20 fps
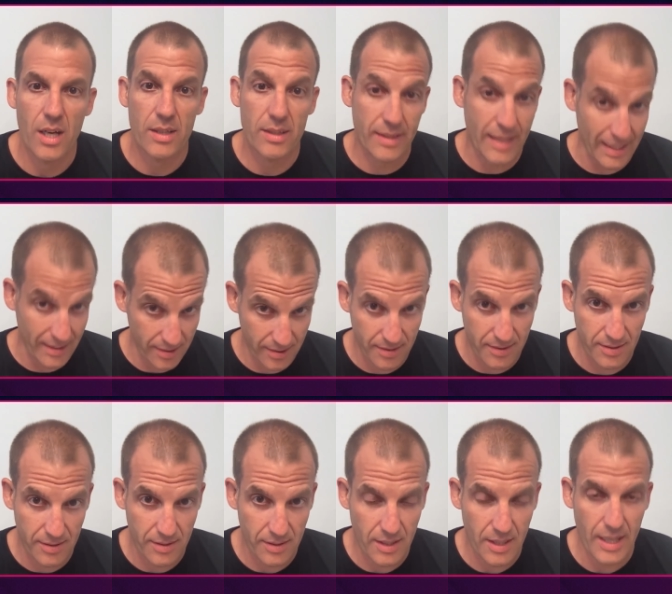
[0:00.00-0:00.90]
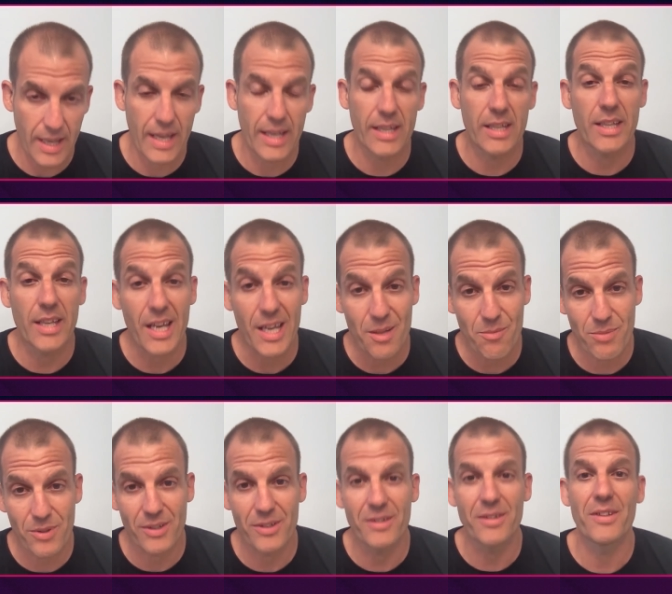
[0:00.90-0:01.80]
text and
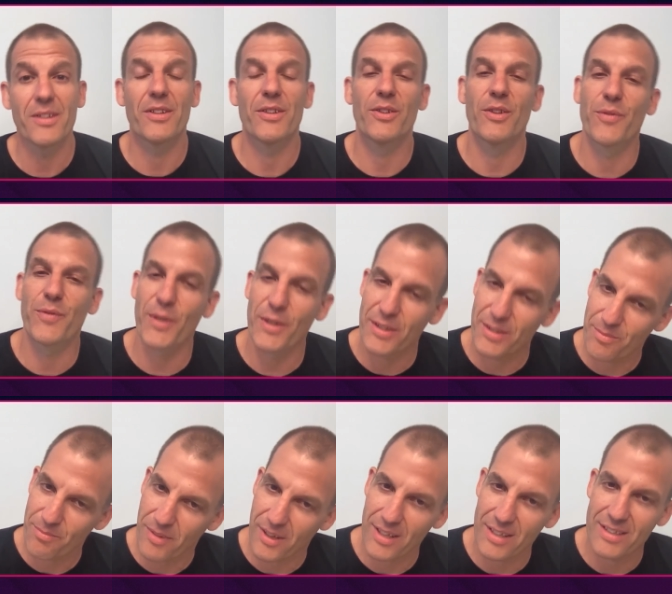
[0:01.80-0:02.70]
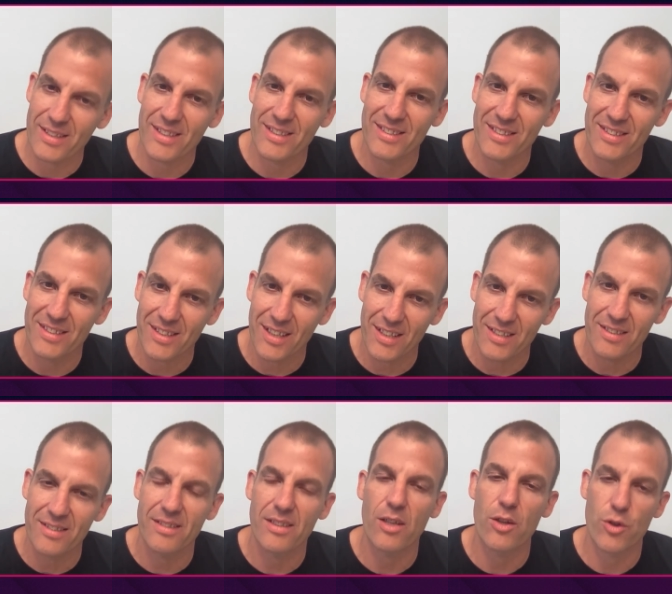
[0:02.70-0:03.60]
enable the first part, as
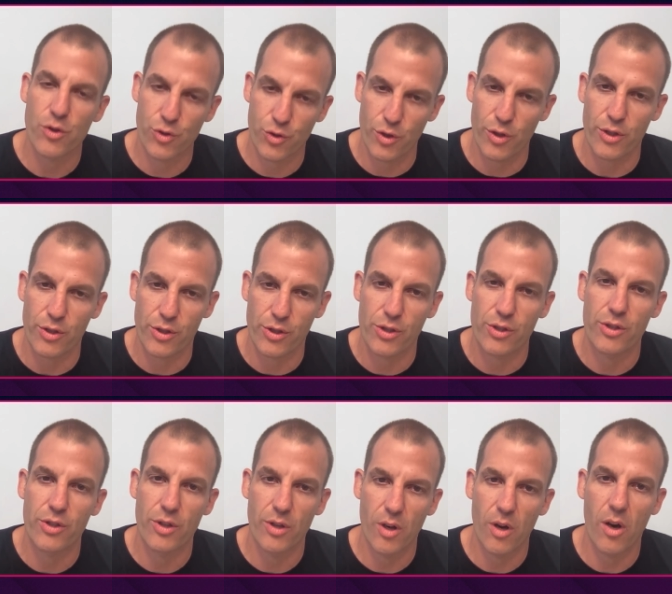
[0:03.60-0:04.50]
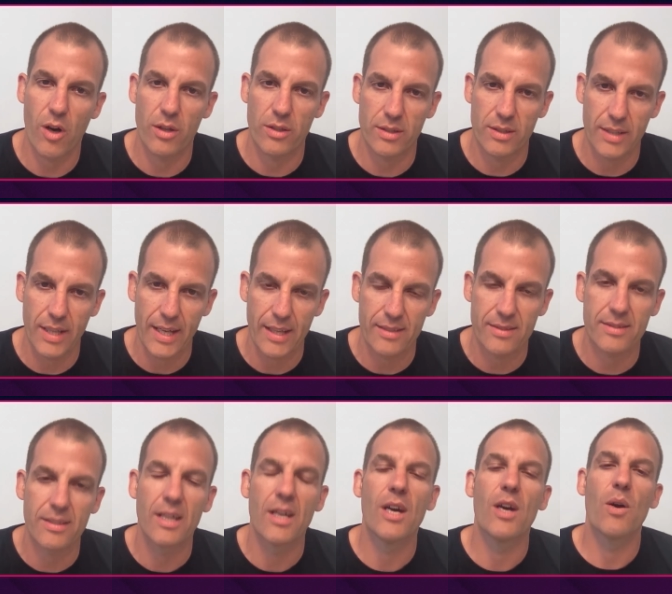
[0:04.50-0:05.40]
discussed, search on
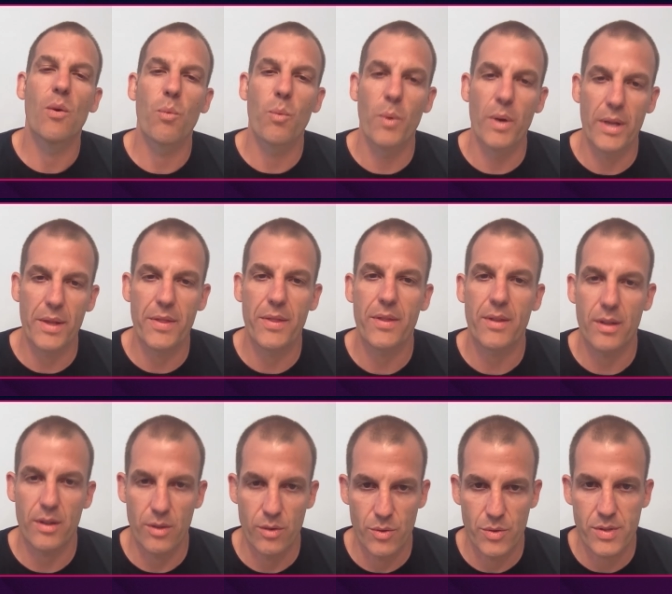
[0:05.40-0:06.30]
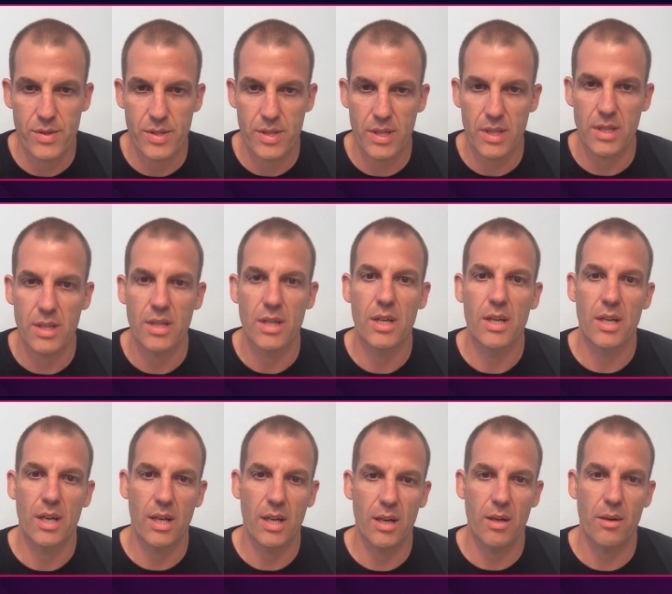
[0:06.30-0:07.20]
text with Lucene
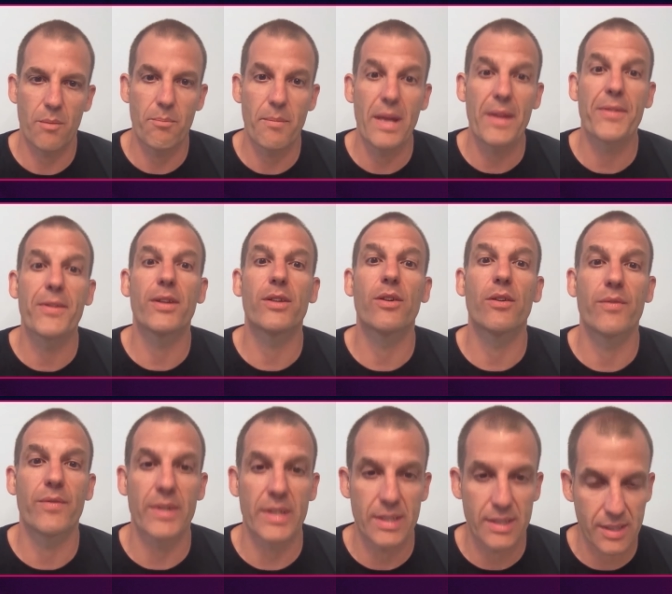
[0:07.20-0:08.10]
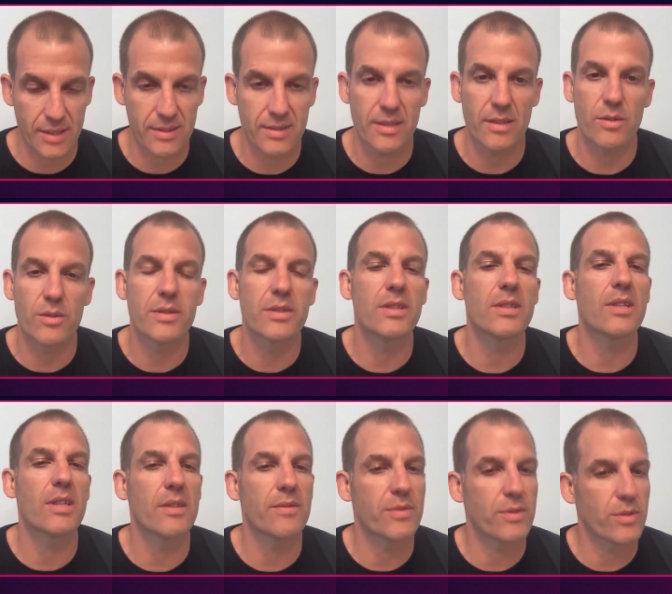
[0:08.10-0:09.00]
uh, method of indexing.
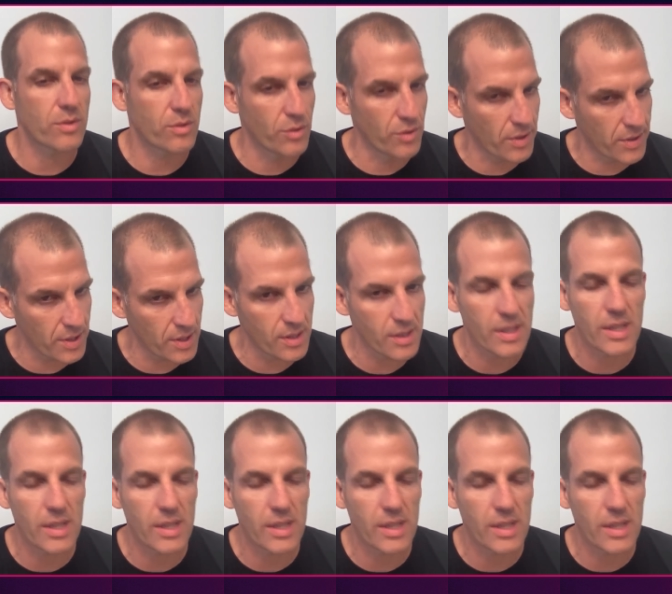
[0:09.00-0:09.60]
Lucene gives two things,